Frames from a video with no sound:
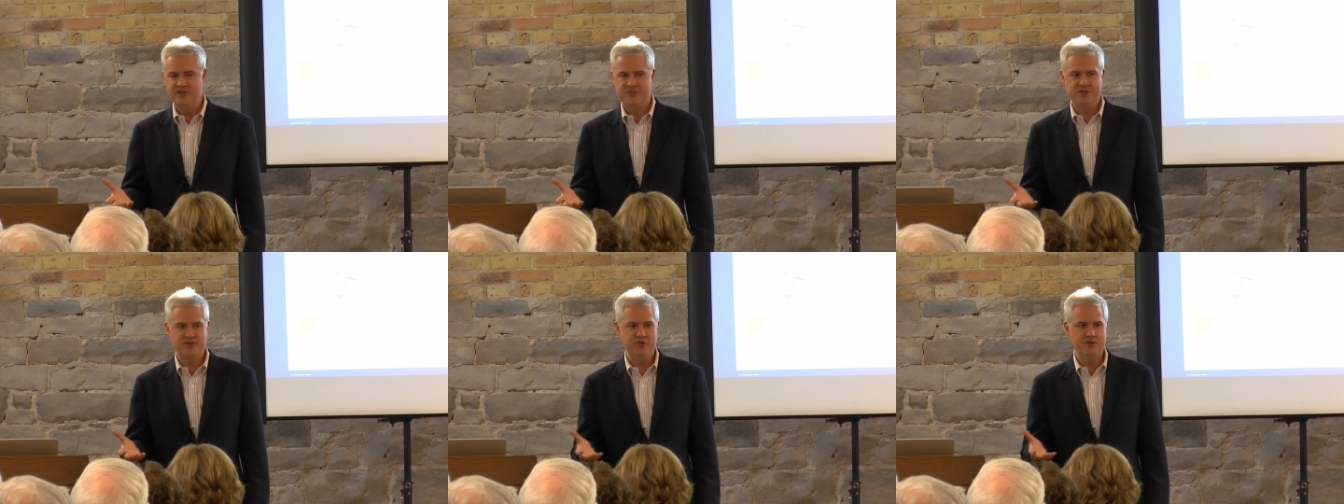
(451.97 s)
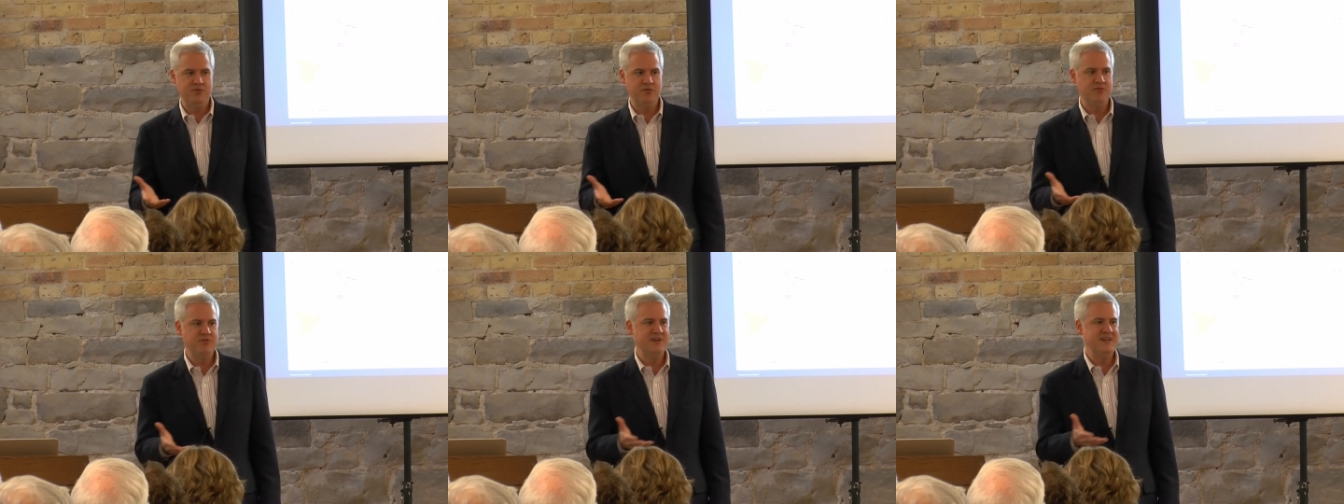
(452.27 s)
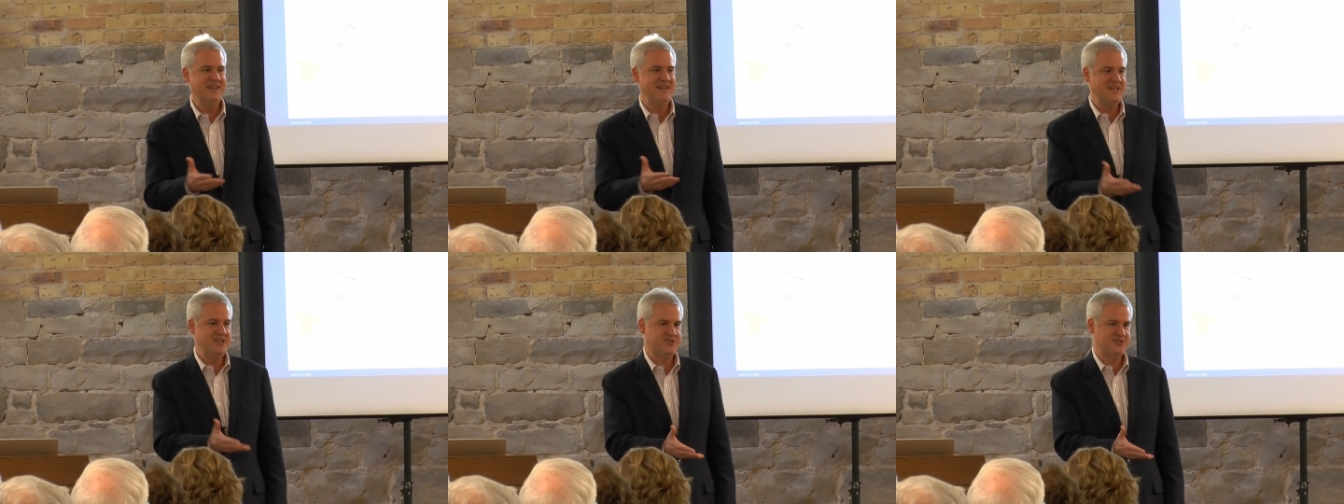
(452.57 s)
to
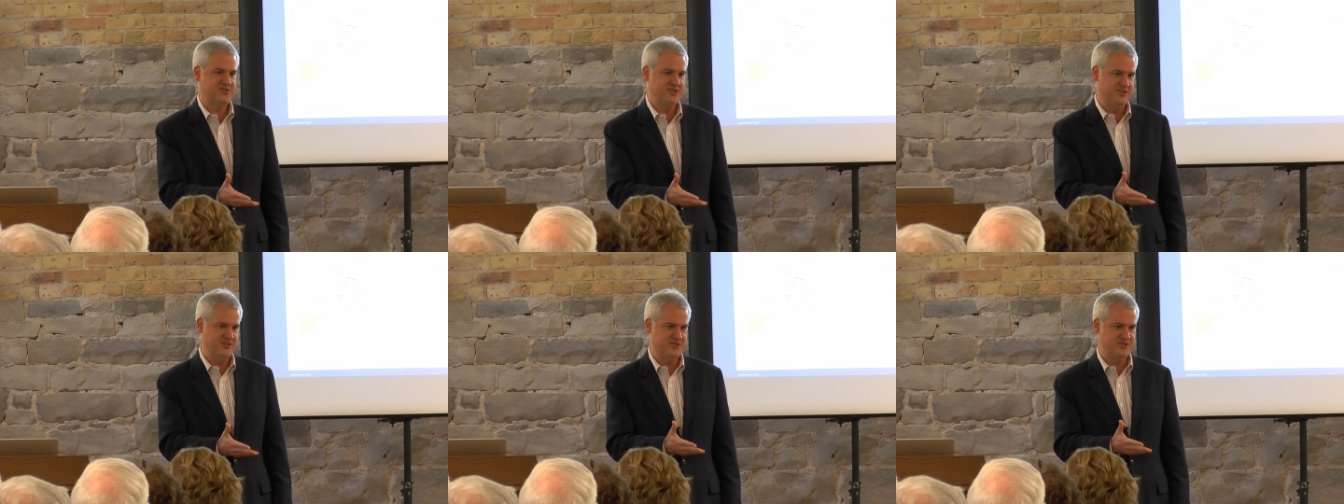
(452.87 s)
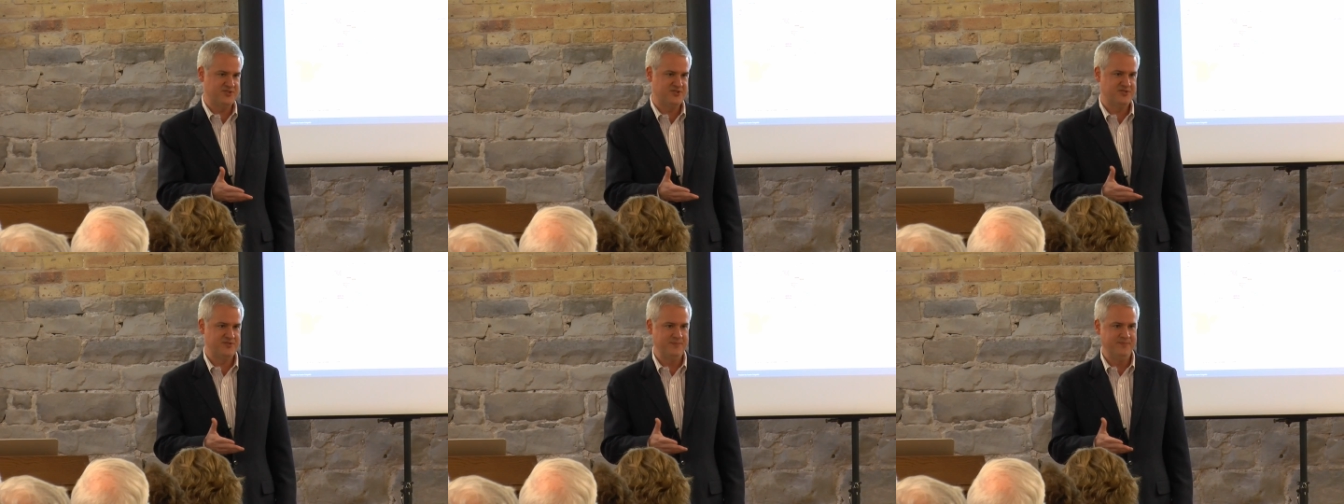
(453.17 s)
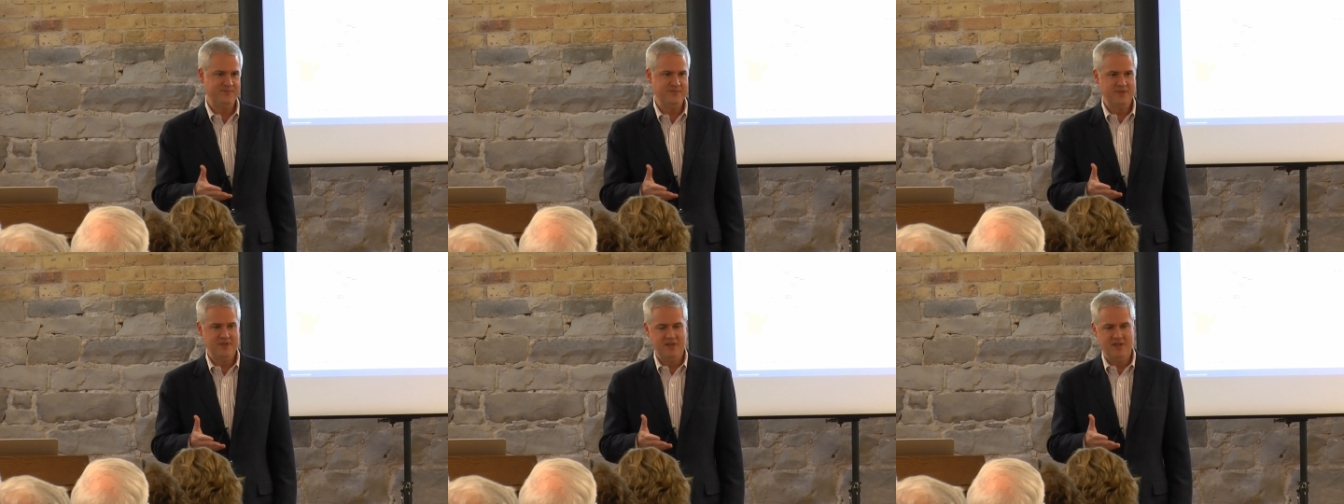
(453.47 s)
nieces,
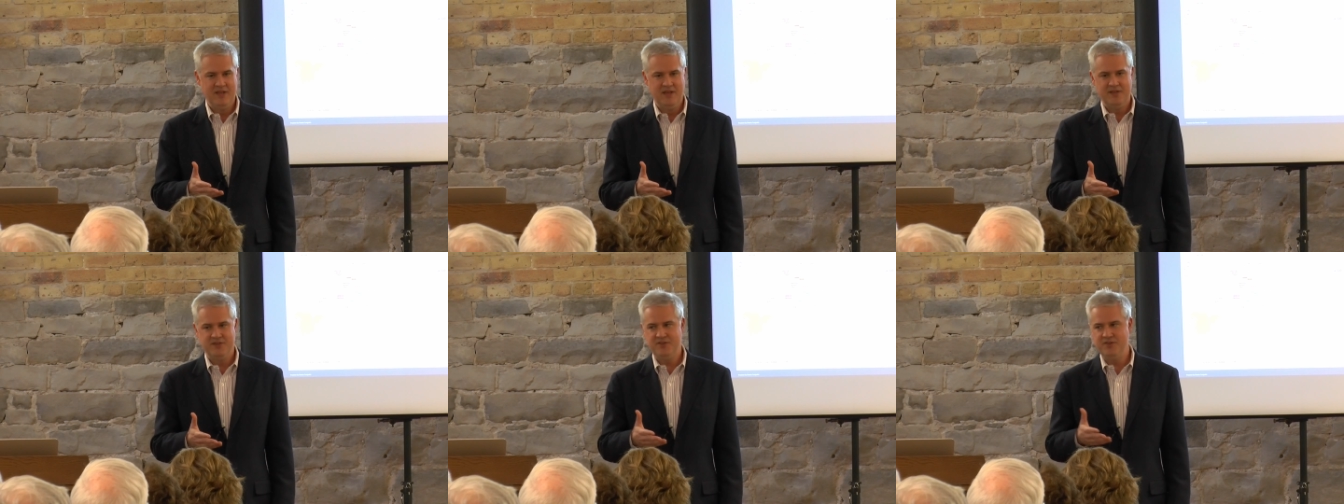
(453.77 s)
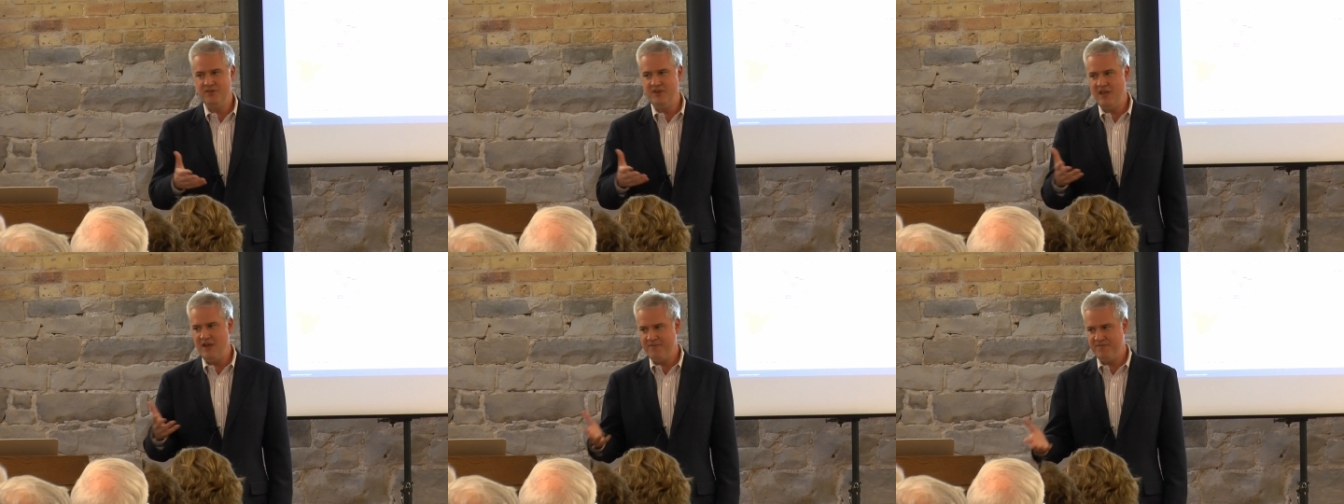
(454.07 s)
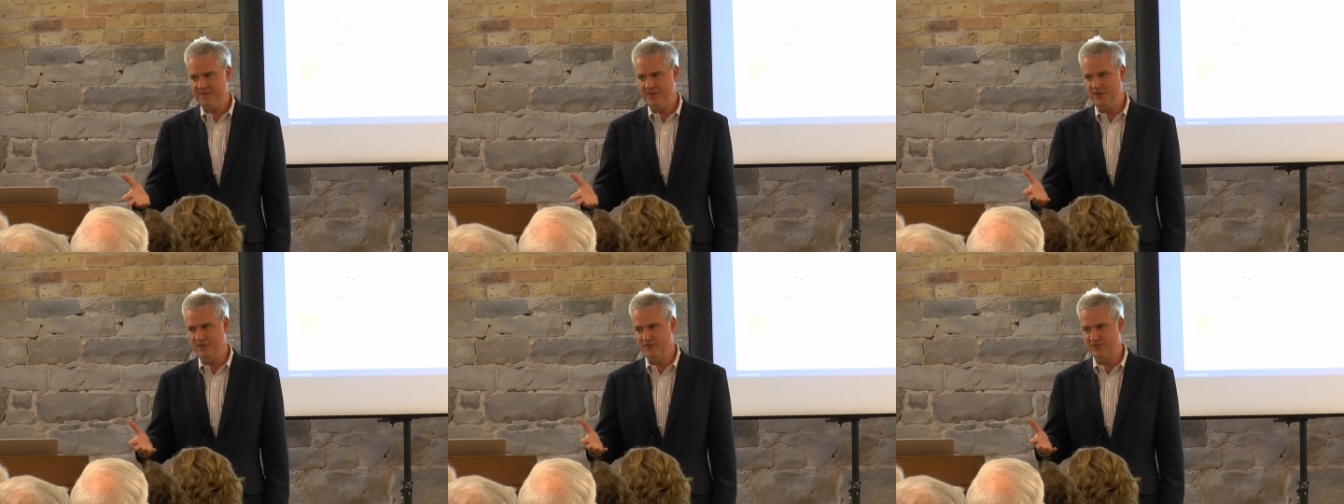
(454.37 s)
to
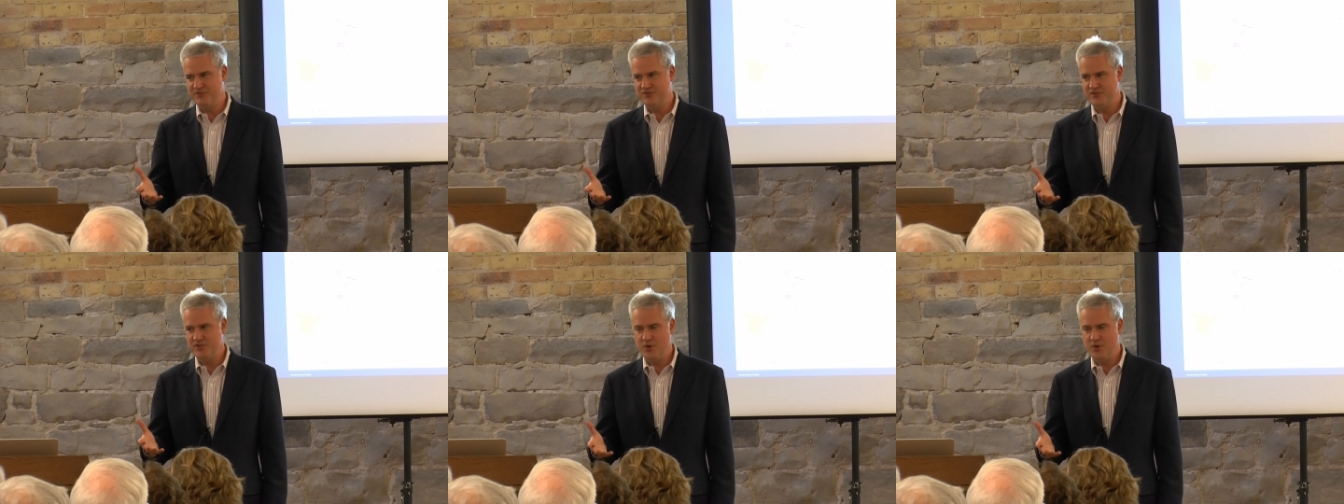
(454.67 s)
nephews.